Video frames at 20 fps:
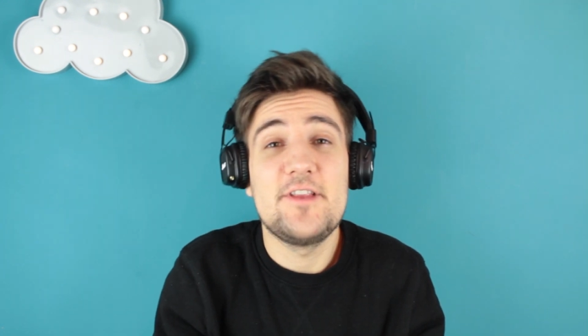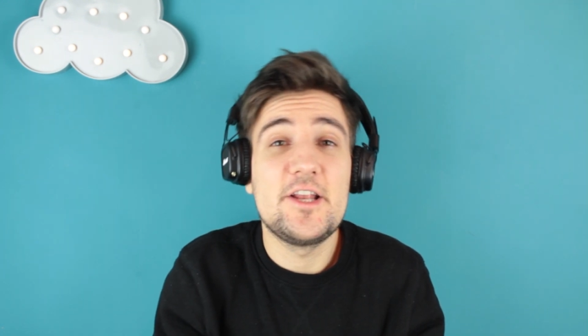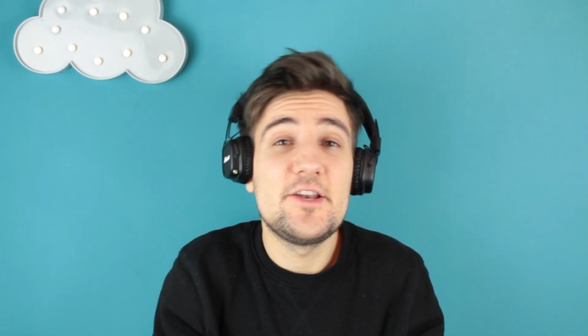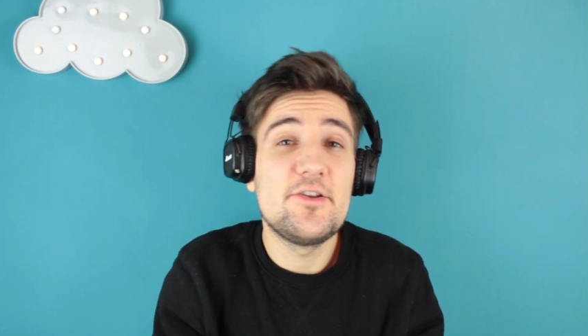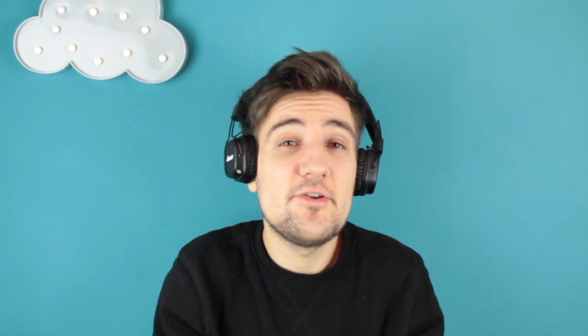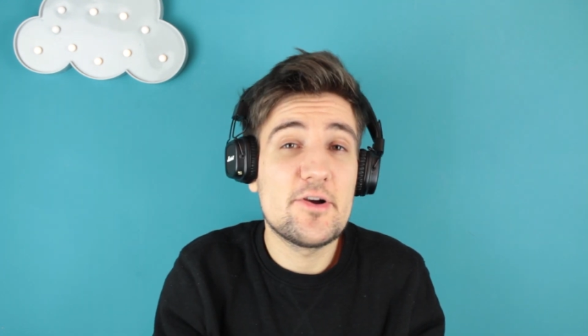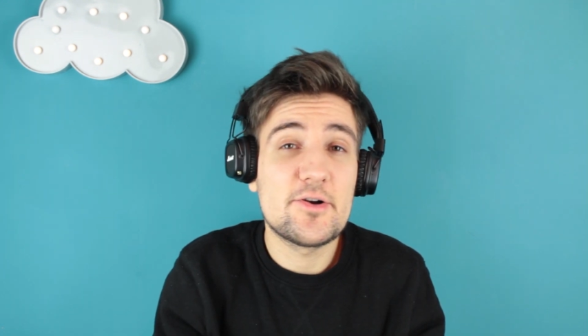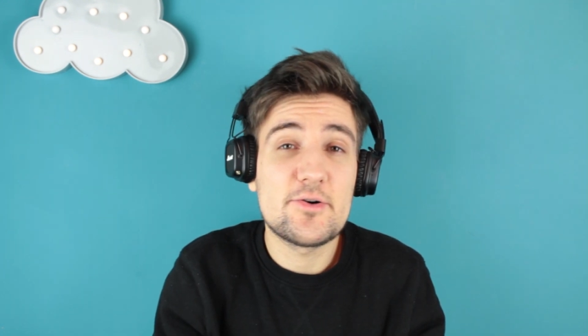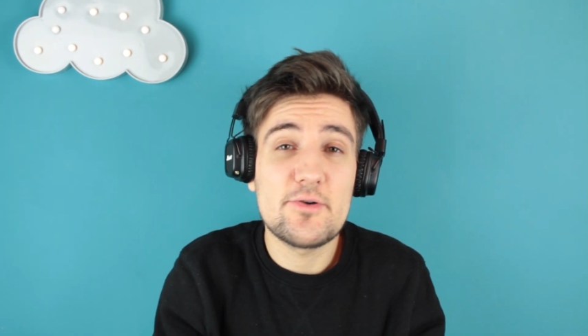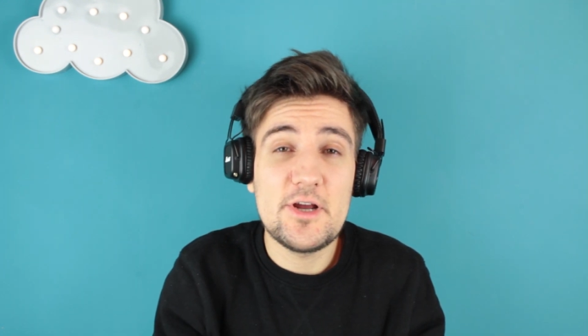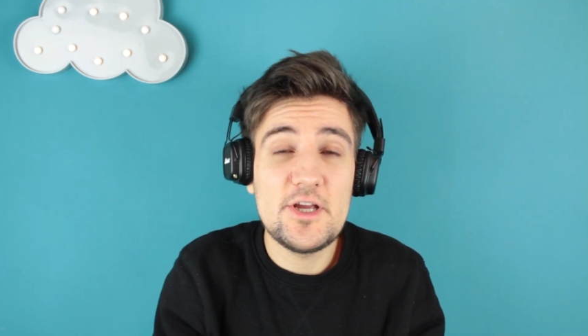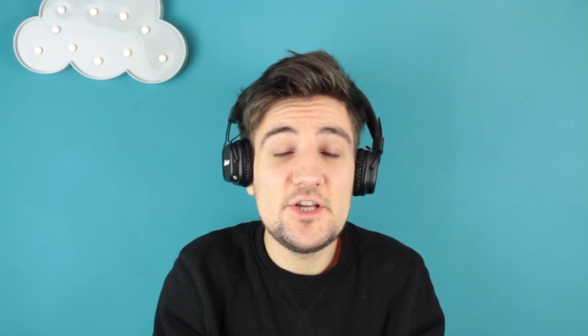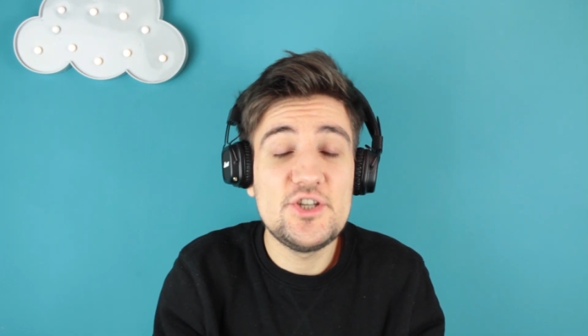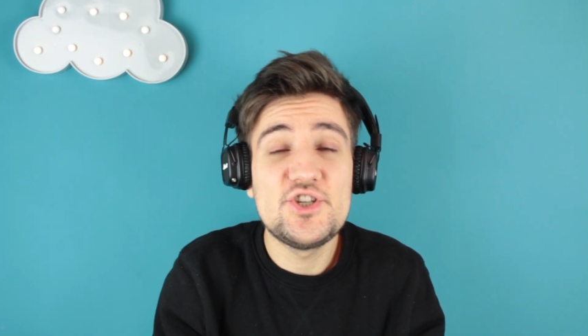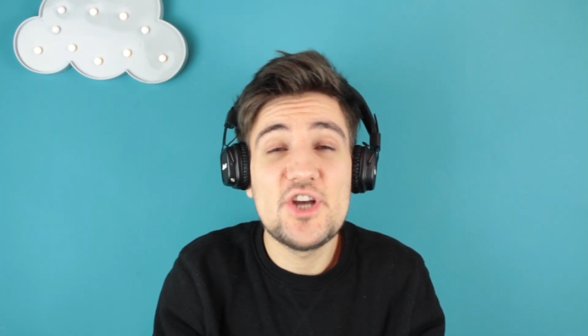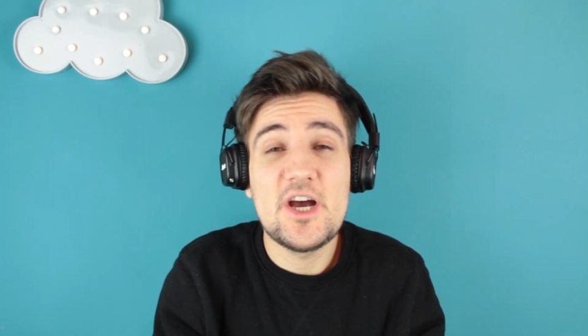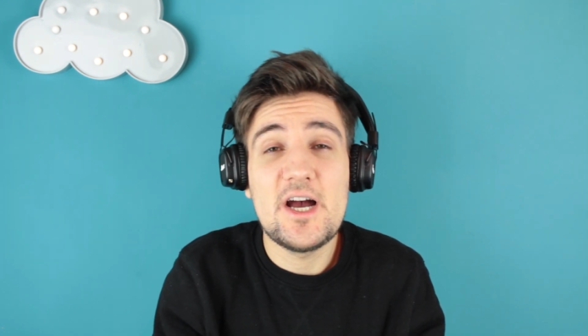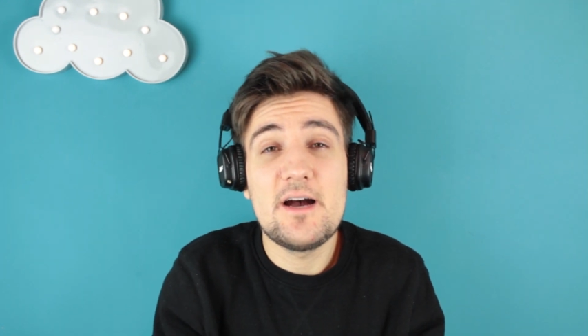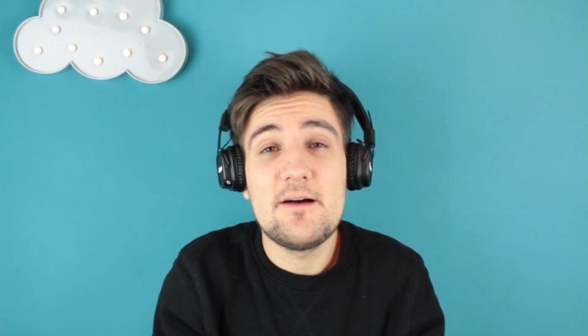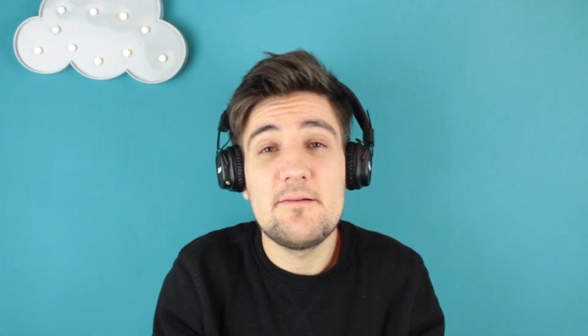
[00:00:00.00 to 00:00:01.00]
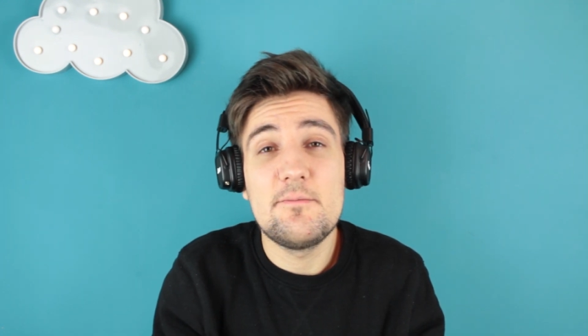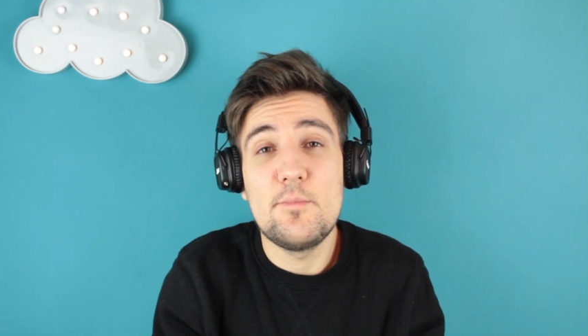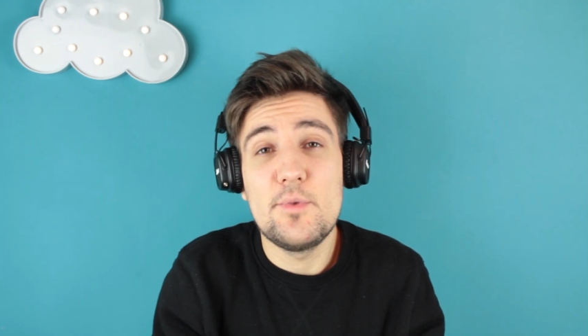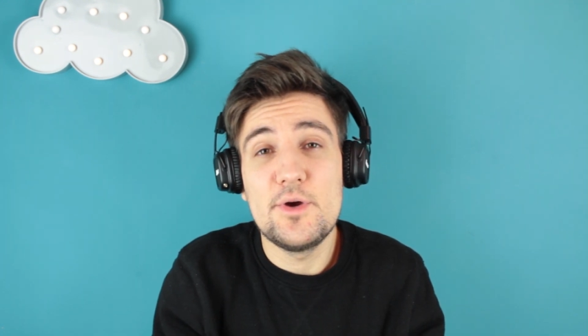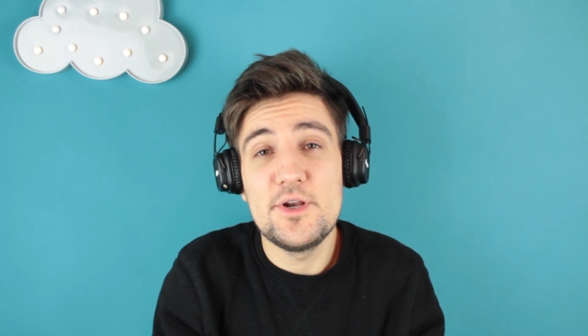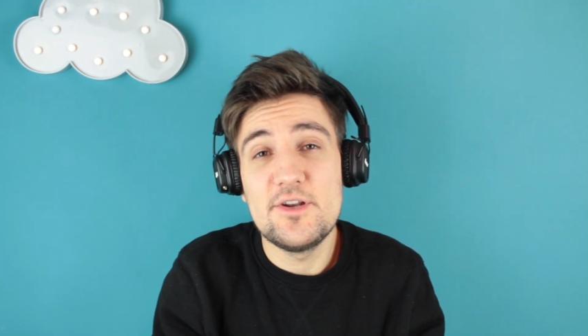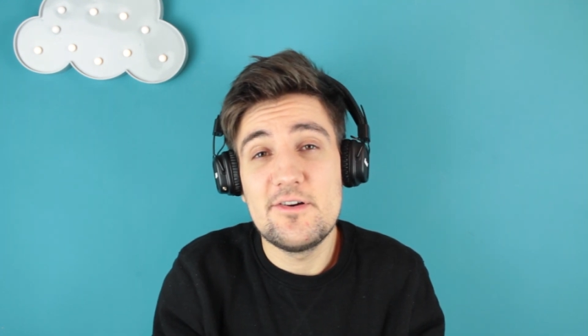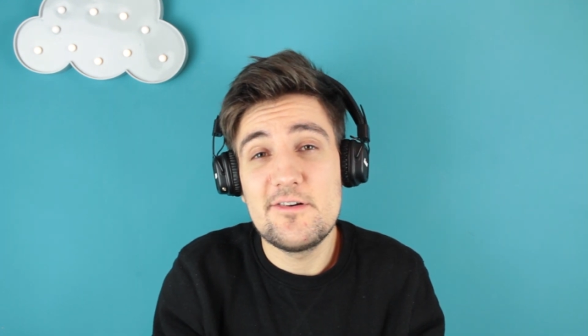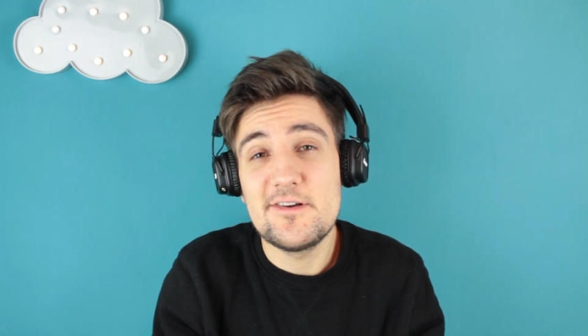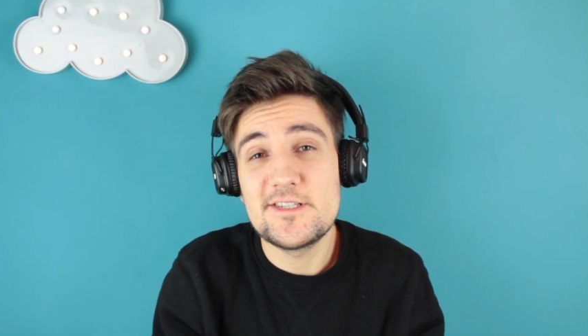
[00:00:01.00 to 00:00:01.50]
they do a great job
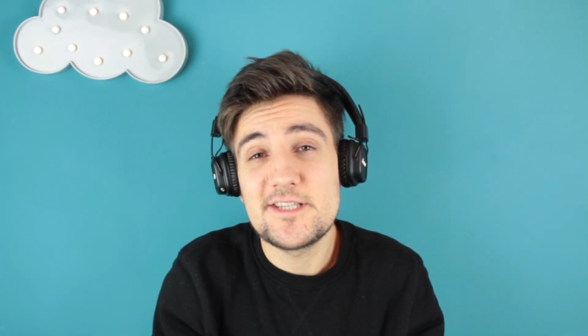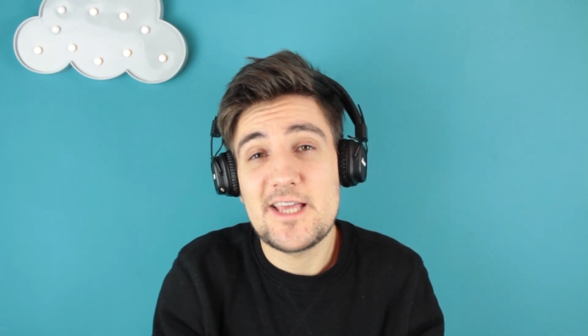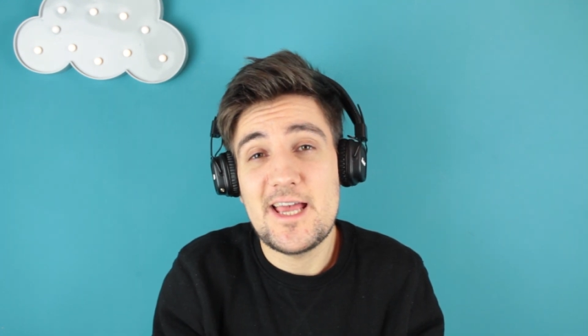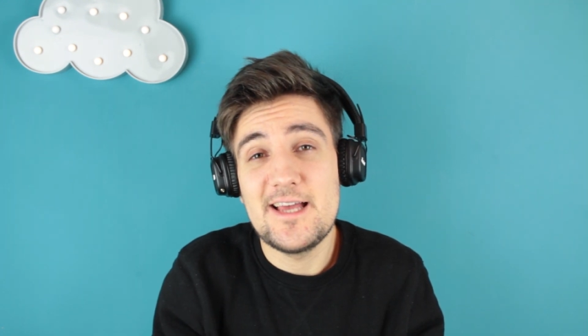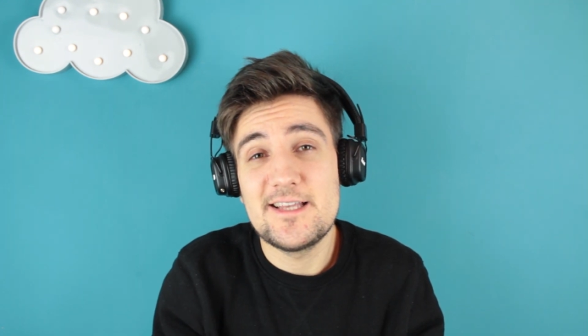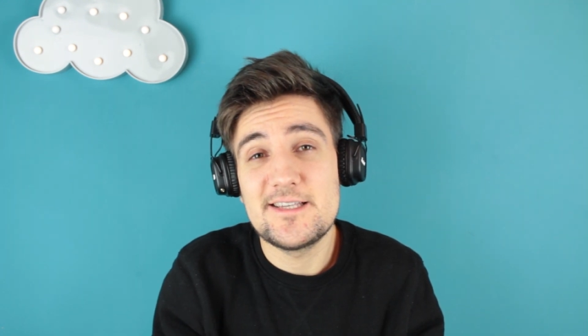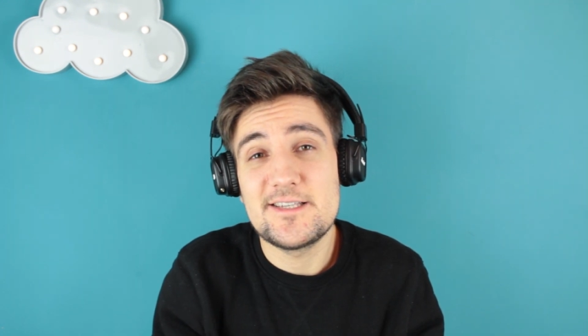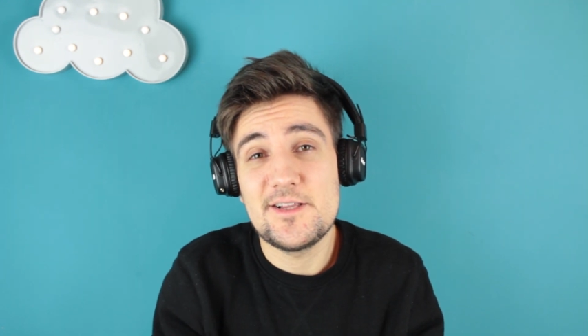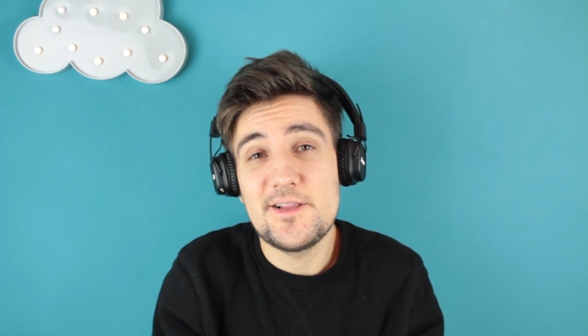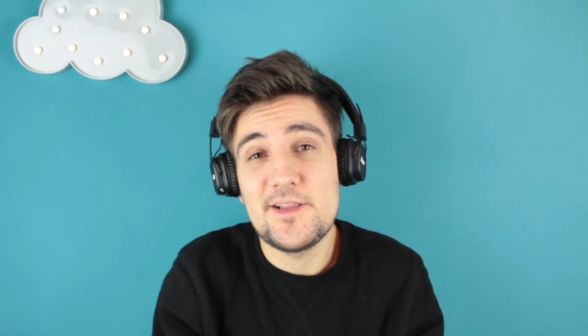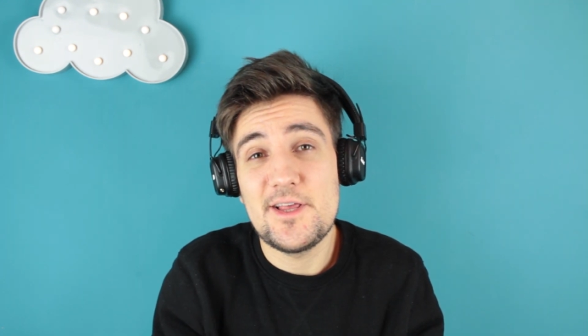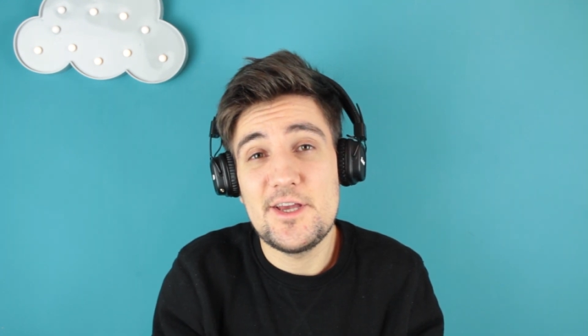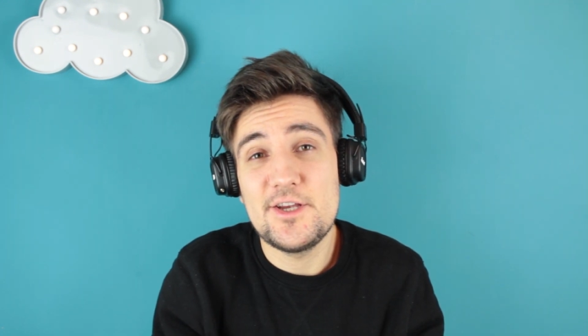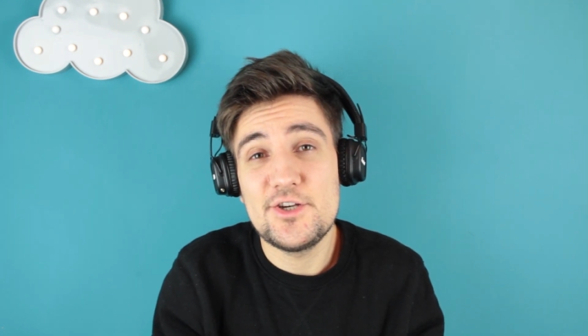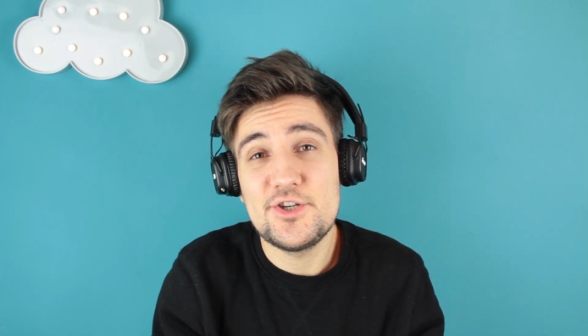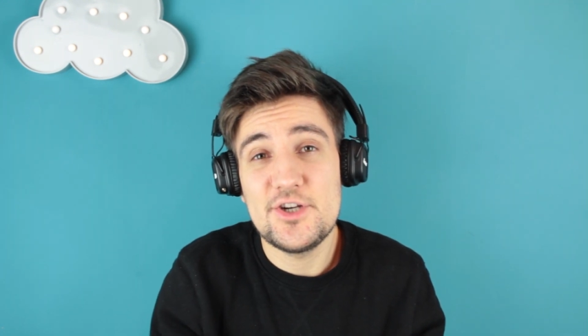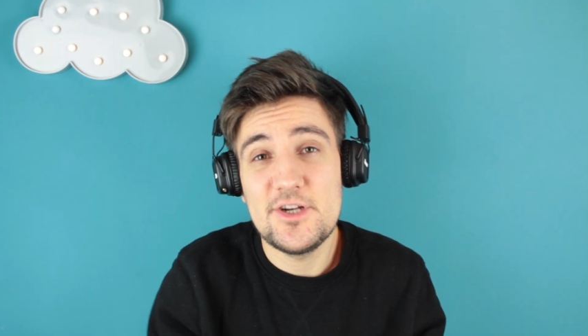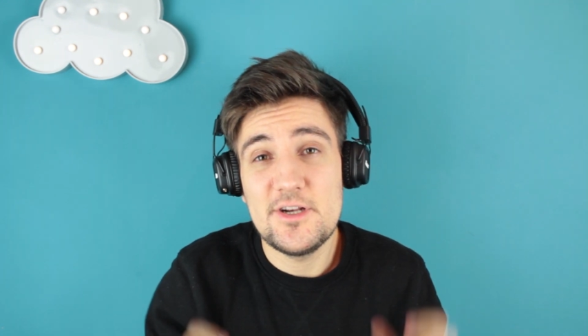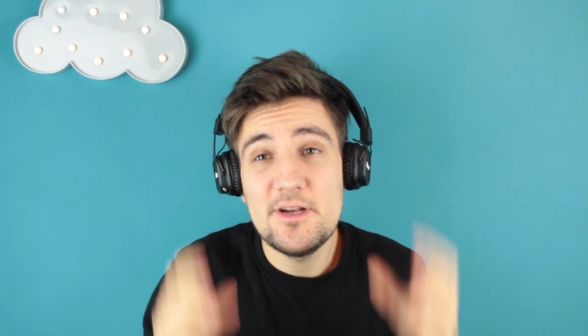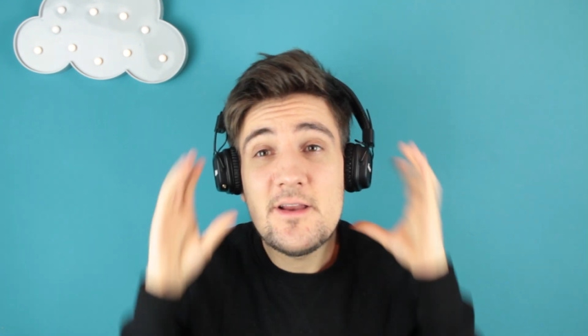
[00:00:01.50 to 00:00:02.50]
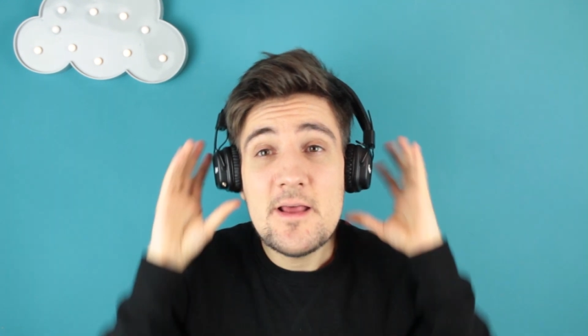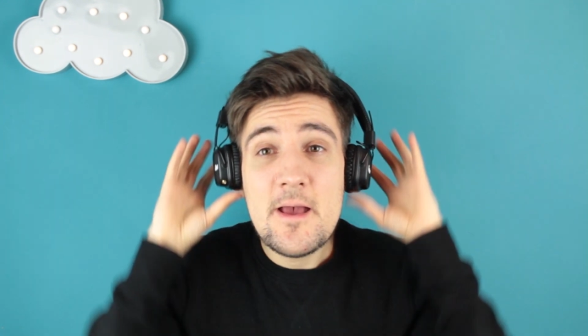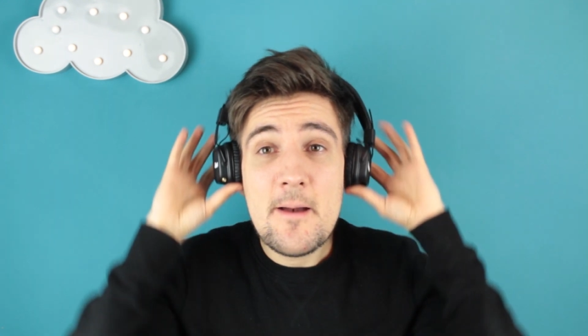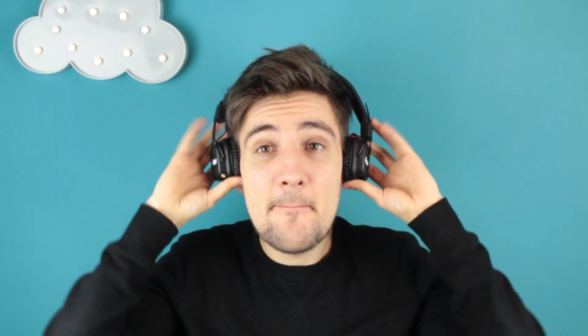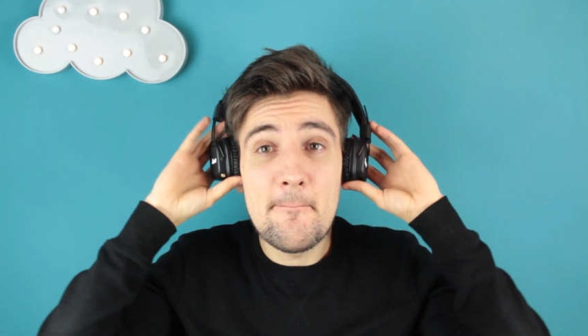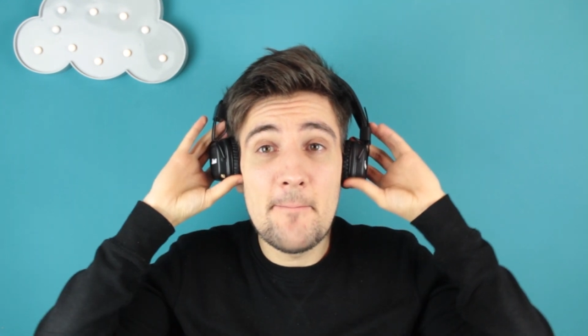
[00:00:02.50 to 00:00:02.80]
with noise cancellation,